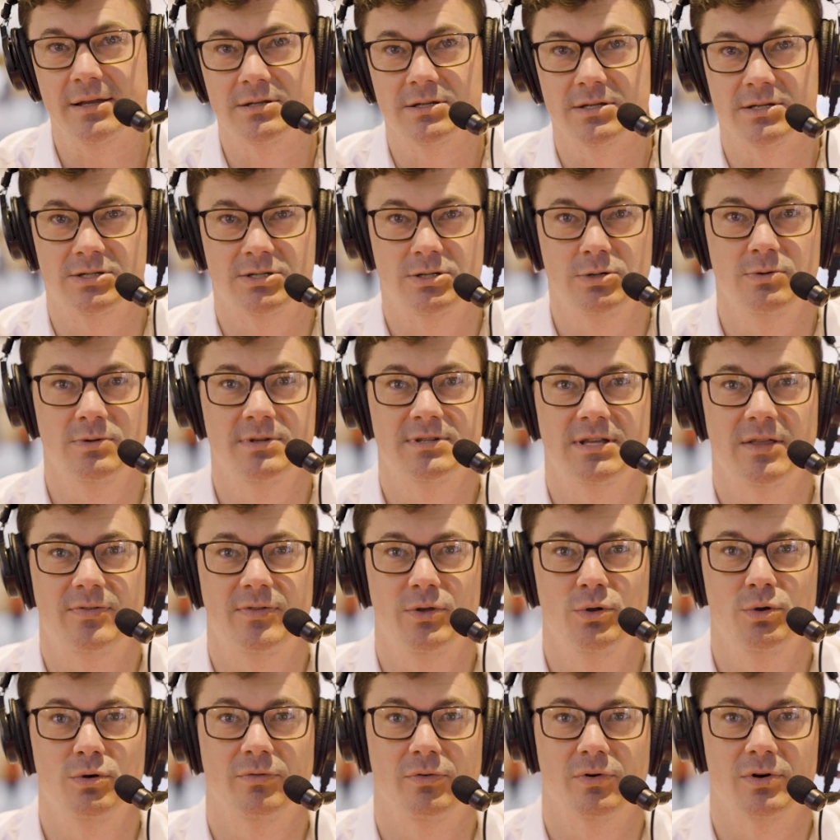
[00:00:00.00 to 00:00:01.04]
to students at the
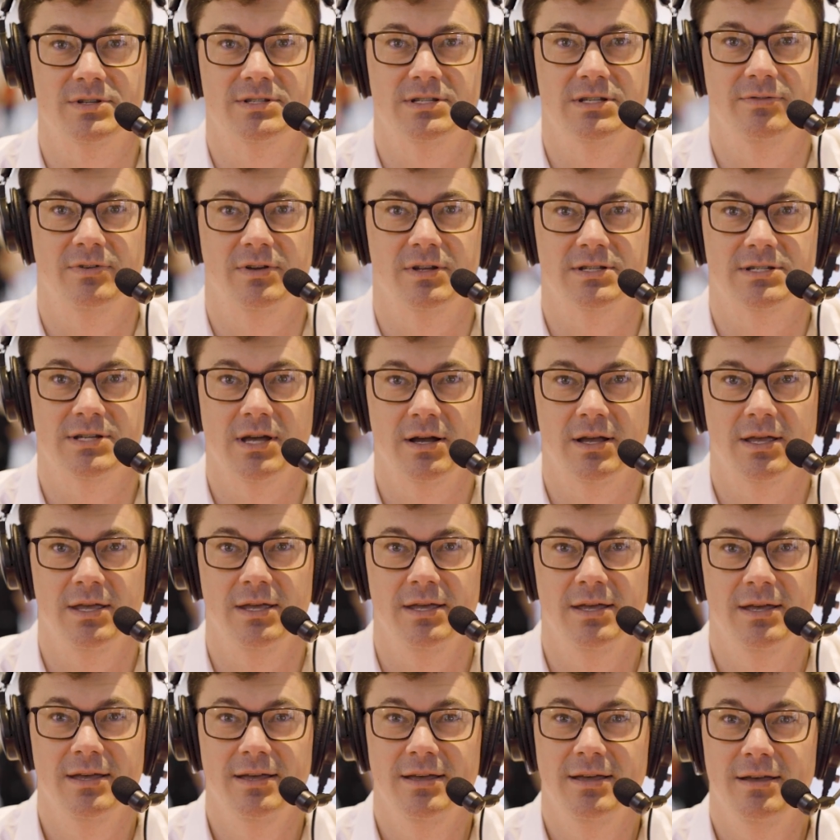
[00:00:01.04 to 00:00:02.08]
University of Kentucky
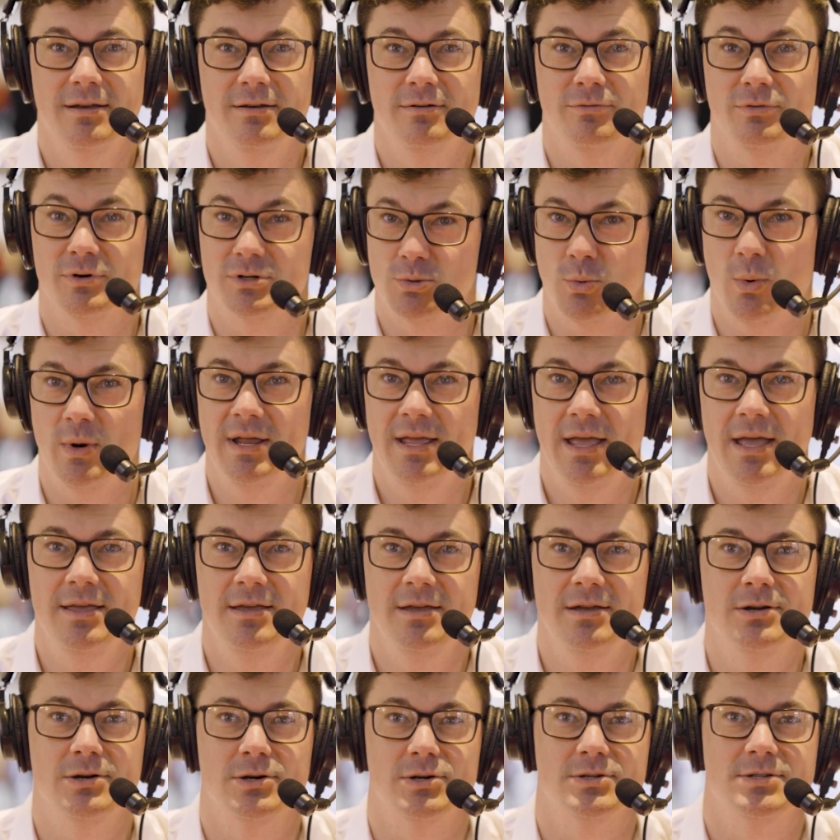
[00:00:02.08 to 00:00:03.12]
for 28
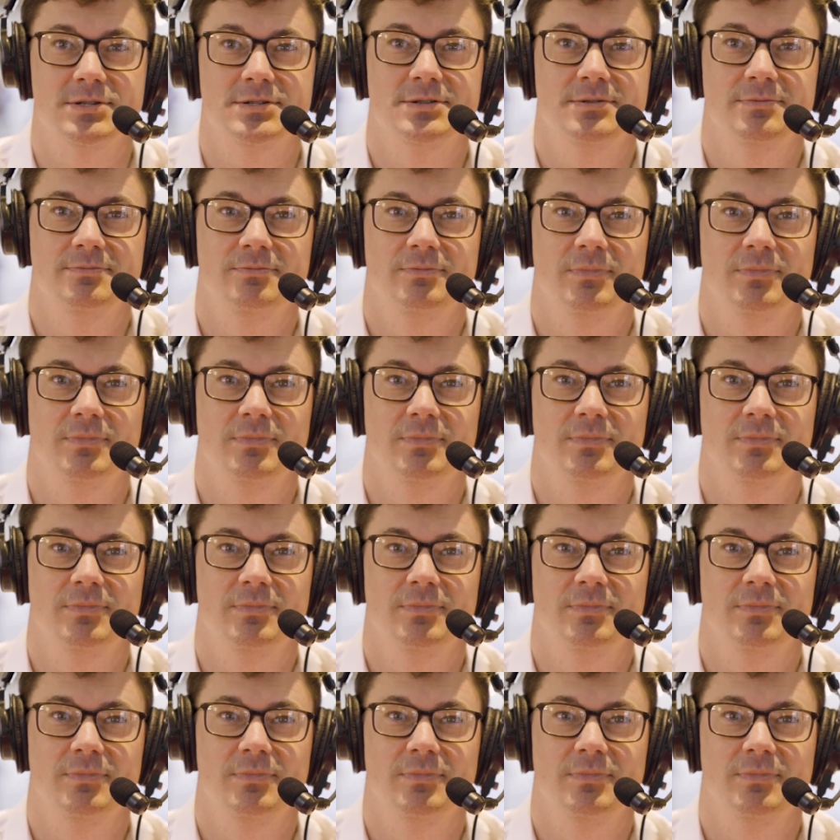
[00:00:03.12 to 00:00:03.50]
years.